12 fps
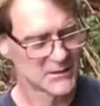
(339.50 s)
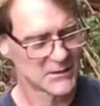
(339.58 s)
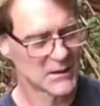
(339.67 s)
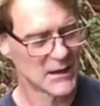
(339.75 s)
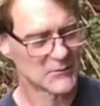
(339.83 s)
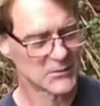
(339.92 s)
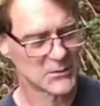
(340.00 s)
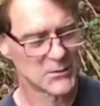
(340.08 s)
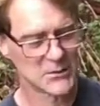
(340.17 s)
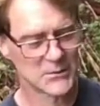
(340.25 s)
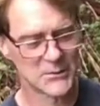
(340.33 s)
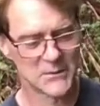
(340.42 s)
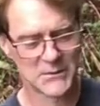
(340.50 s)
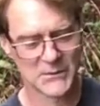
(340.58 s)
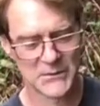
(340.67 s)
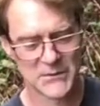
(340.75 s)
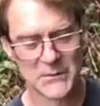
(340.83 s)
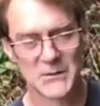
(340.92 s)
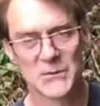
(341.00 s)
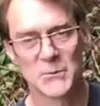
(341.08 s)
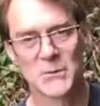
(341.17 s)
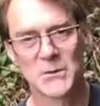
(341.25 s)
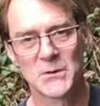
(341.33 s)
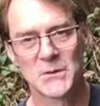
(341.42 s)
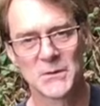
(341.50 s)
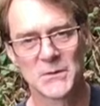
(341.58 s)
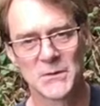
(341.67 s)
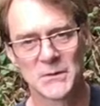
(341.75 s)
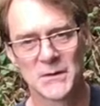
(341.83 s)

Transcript: after going through these series of rollers